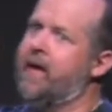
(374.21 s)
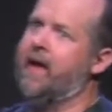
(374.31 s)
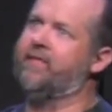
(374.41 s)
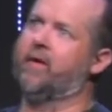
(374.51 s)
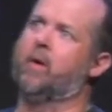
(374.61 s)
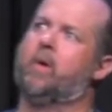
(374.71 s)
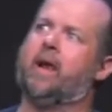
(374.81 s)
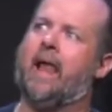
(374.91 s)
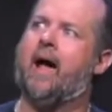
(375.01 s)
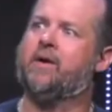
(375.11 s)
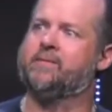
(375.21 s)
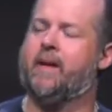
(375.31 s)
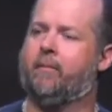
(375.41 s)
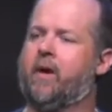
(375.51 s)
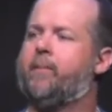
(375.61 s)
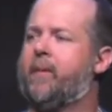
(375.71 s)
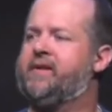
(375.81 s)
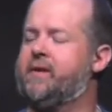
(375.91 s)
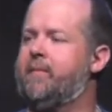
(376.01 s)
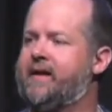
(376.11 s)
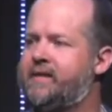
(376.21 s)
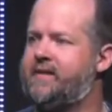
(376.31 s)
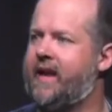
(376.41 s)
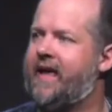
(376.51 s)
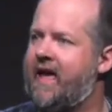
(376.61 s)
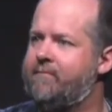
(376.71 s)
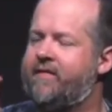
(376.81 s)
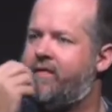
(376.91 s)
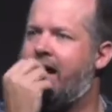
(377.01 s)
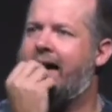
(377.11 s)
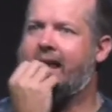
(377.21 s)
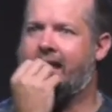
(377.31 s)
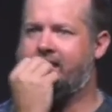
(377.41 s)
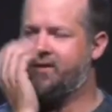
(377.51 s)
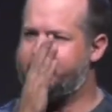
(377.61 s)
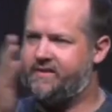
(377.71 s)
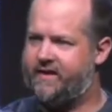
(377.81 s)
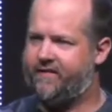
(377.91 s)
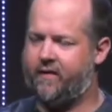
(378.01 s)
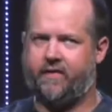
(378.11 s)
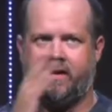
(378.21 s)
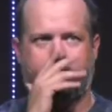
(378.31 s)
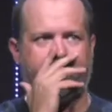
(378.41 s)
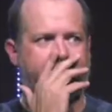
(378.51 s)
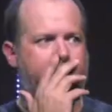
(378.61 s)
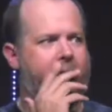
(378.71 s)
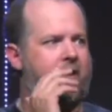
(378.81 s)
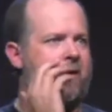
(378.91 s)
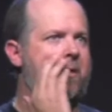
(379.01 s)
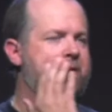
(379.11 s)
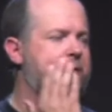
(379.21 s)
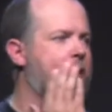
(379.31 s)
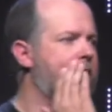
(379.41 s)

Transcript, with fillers: if the Lord allows me, I'm going to preach a message that He gave me Friday. This is different than, than what our notes were